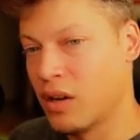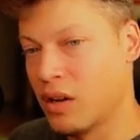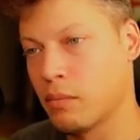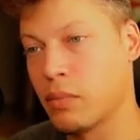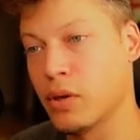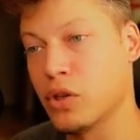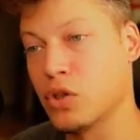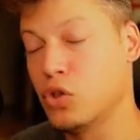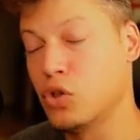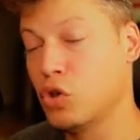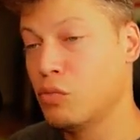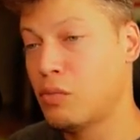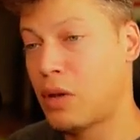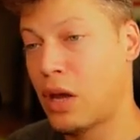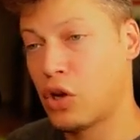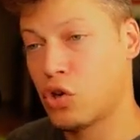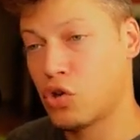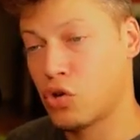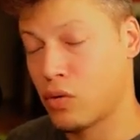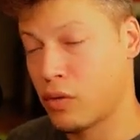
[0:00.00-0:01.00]
do make
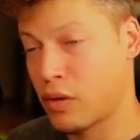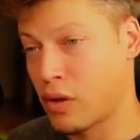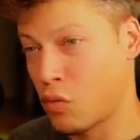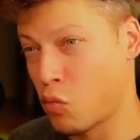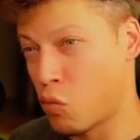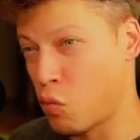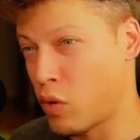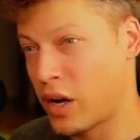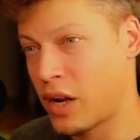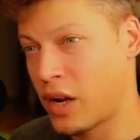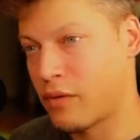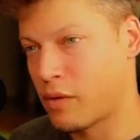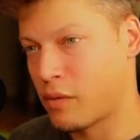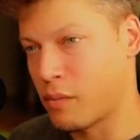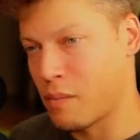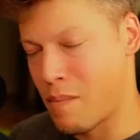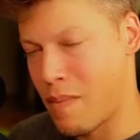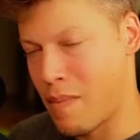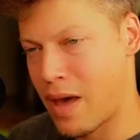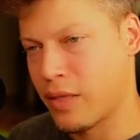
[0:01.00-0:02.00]
sure that whatever
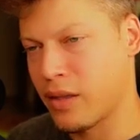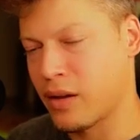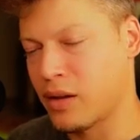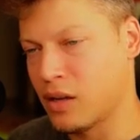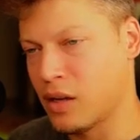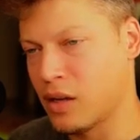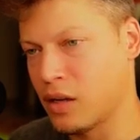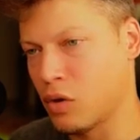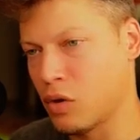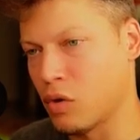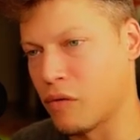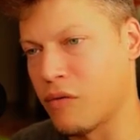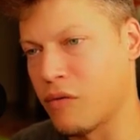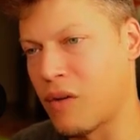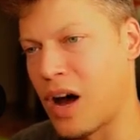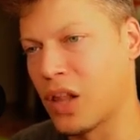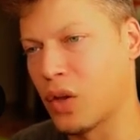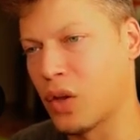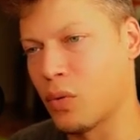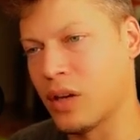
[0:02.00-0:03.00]
method that you're
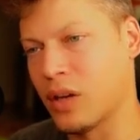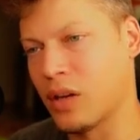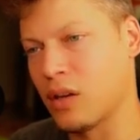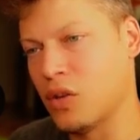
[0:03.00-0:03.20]
following,